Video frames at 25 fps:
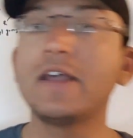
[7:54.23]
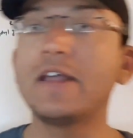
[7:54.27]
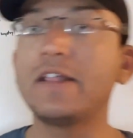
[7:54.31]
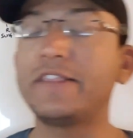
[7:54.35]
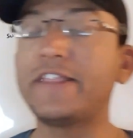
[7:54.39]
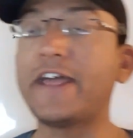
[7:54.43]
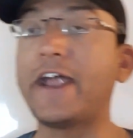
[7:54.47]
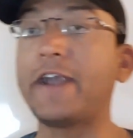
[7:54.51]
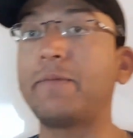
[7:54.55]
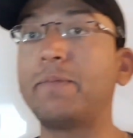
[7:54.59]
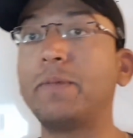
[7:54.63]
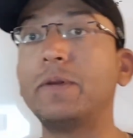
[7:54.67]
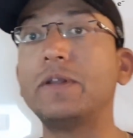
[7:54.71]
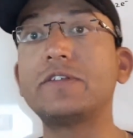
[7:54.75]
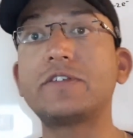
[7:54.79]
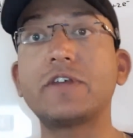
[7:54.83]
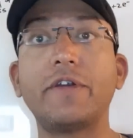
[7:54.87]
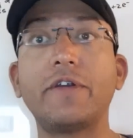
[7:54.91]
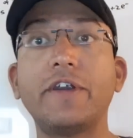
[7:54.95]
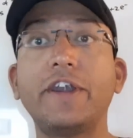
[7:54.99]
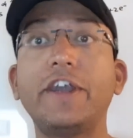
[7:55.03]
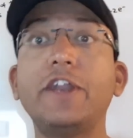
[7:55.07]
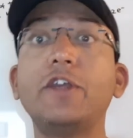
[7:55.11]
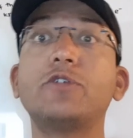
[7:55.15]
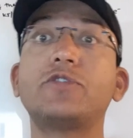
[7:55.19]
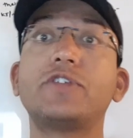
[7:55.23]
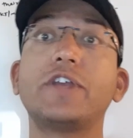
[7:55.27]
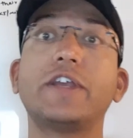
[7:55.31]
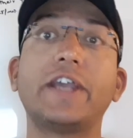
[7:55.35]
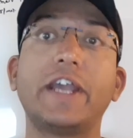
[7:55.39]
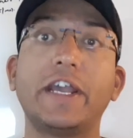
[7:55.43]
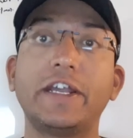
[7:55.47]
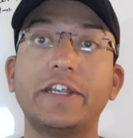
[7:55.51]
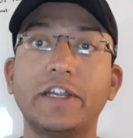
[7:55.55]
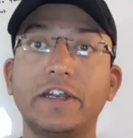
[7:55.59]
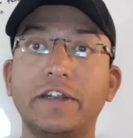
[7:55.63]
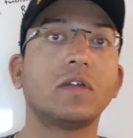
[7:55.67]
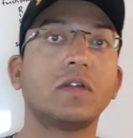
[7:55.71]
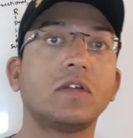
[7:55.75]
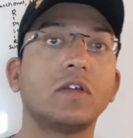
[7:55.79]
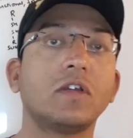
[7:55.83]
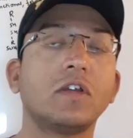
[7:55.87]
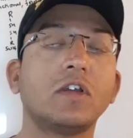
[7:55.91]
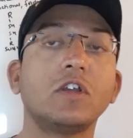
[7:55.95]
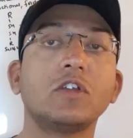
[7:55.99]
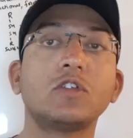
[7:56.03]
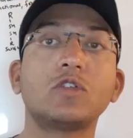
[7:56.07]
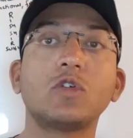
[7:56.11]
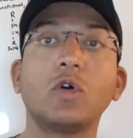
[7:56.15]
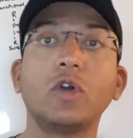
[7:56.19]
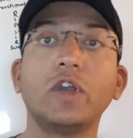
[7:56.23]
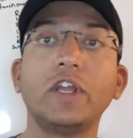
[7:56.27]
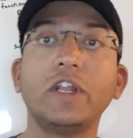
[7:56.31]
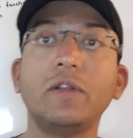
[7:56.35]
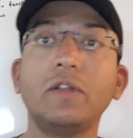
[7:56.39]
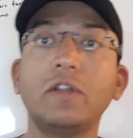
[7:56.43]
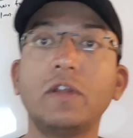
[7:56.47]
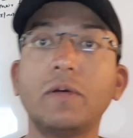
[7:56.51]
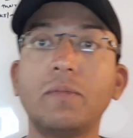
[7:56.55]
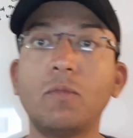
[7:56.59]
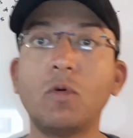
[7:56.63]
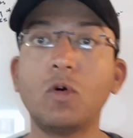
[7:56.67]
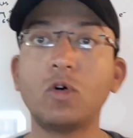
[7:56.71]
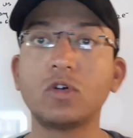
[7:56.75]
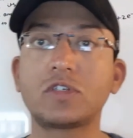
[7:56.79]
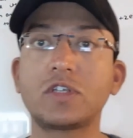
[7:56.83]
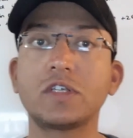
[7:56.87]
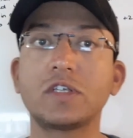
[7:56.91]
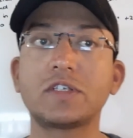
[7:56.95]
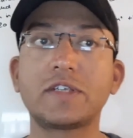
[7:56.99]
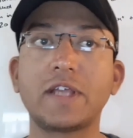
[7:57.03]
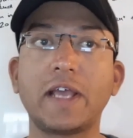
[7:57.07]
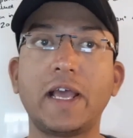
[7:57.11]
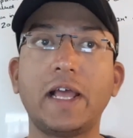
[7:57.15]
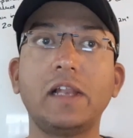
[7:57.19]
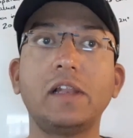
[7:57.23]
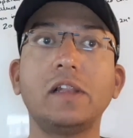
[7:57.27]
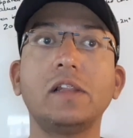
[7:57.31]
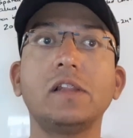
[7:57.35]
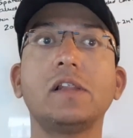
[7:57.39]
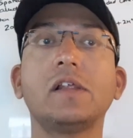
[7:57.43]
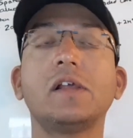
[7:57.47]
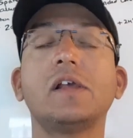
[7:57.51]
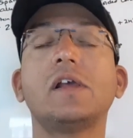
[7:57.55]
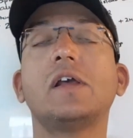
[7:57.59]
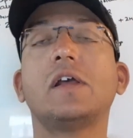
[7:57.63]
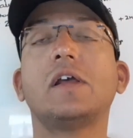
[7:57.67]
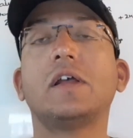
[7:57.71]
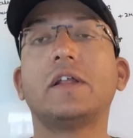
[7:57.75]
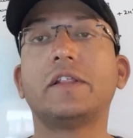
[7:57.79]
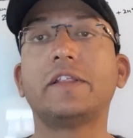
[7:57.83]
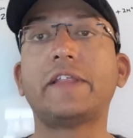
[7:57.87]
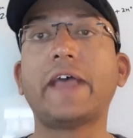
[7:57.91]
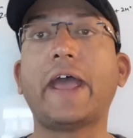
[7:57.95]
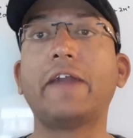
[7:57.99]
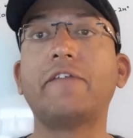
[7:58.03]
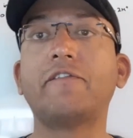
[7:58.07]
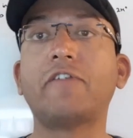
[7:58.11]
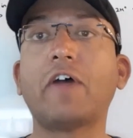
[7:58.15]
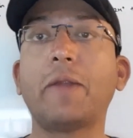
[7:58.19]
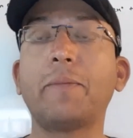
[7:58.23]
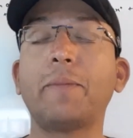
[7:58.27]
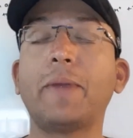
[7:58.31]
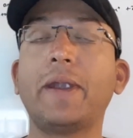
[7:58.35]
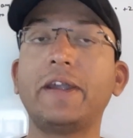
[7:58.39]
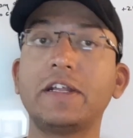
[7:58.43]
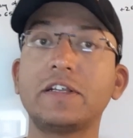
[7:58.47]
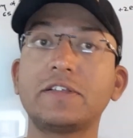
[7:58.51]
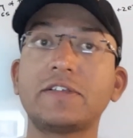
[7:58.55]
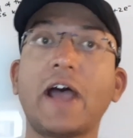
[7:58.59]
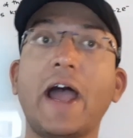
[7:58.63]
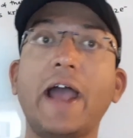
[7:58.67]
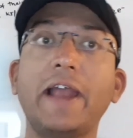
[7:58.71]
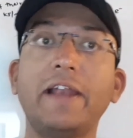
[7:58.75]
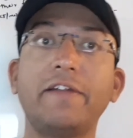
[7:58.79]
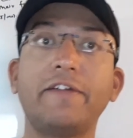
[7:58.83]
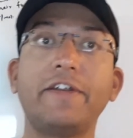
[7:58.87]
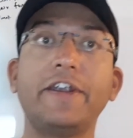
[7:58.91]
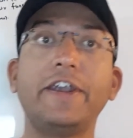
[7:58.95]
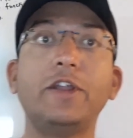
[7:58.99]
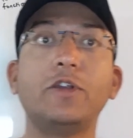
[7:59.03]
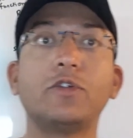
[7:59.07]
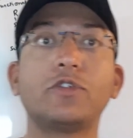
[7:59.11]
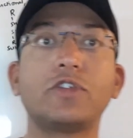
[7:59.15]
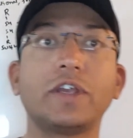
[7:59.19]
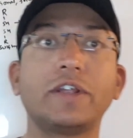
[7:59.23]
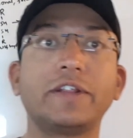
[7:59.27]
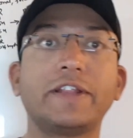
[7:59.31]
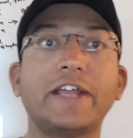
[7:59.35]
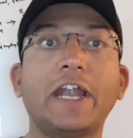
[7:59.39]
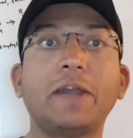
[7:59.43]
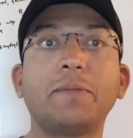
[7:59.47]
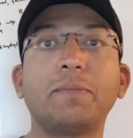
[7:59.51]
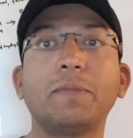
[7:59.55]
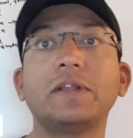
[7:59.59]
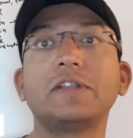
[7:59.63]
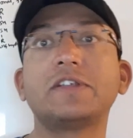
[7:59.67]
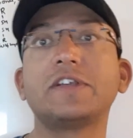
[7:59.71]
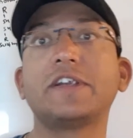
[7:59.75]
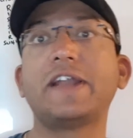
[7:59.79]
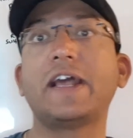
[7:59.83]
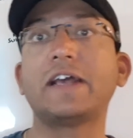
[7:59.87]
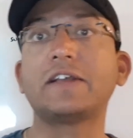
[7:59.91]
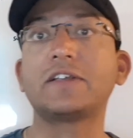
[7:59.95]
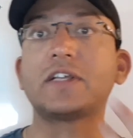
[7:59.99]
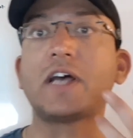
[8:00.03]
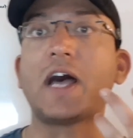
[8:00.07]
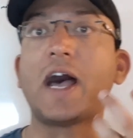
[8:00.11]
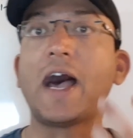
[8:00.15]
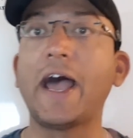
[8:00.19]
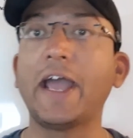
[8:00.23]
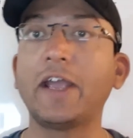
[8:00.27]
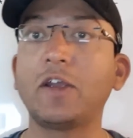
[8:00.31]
That means a reducing agent. So in the most cell, the environment is highly reducing. That means it has a high